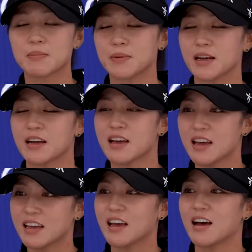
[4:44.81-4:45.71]
But
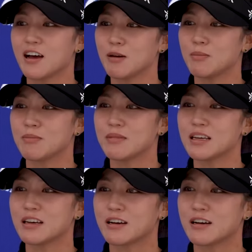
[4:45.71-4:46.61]
yeah, I'm
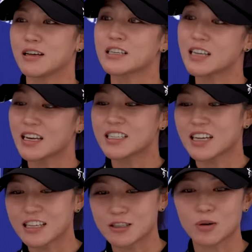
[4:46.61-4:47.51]
excited to
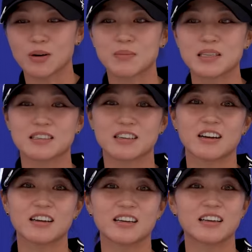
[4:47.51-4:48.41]
get this tournament
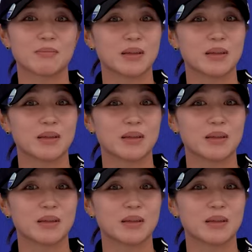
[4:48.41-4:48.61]
started,